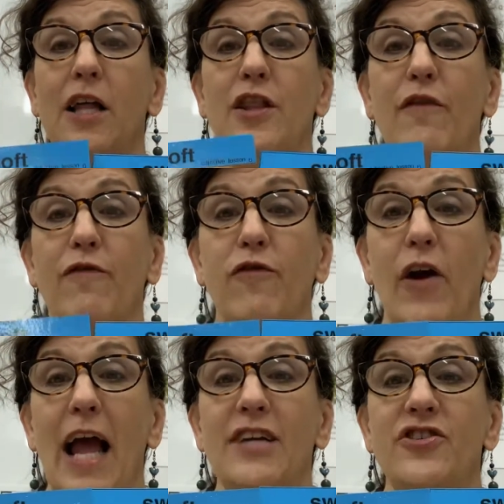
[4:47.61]
The
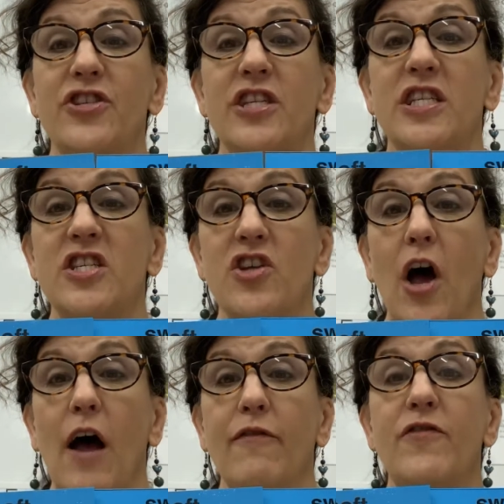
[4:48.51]
fresh,
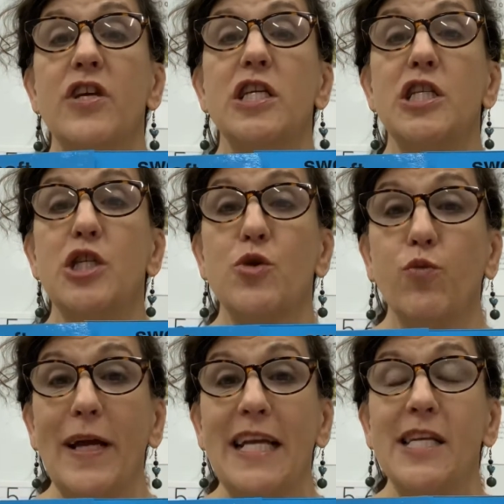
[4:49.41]
soft,
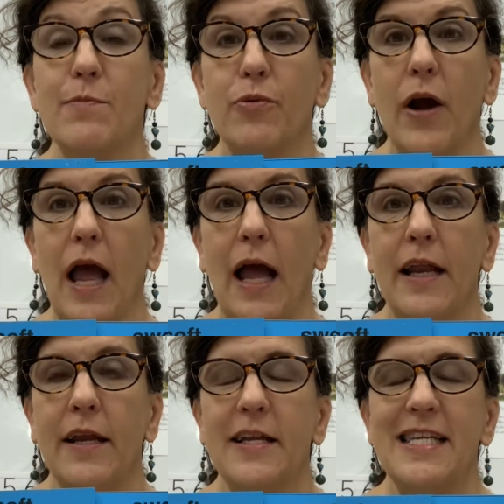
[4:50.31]
sweet
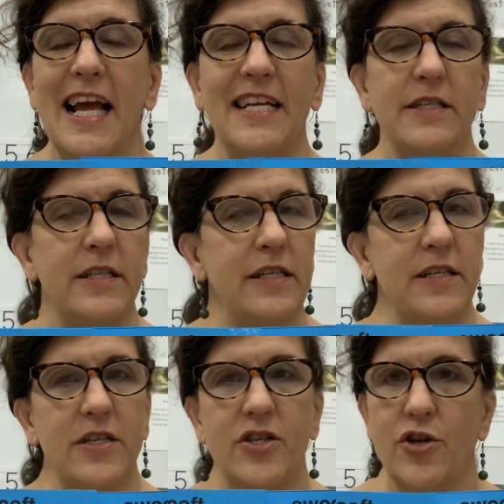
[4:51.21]
bread tasted
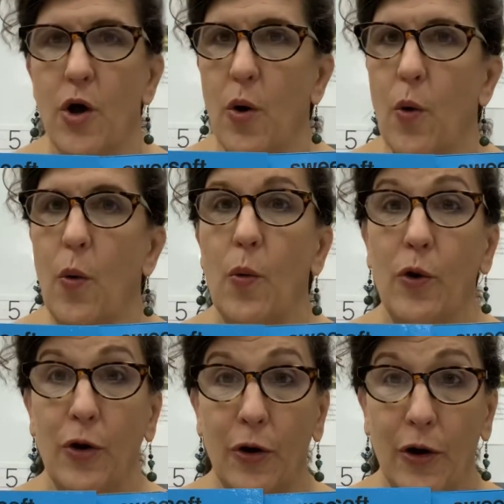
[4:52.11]

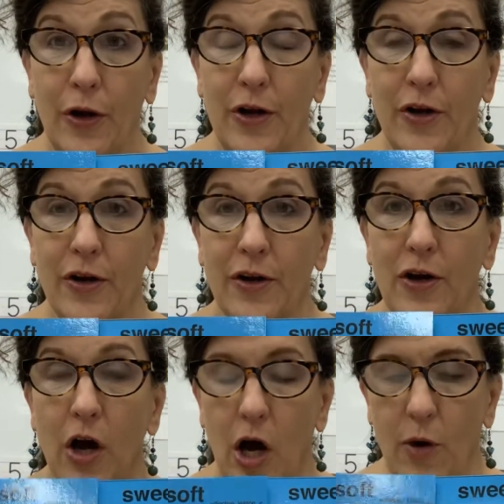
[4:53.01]
so good.
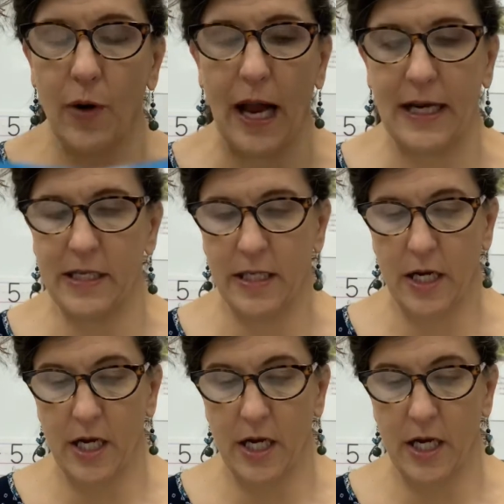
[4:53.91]
All right.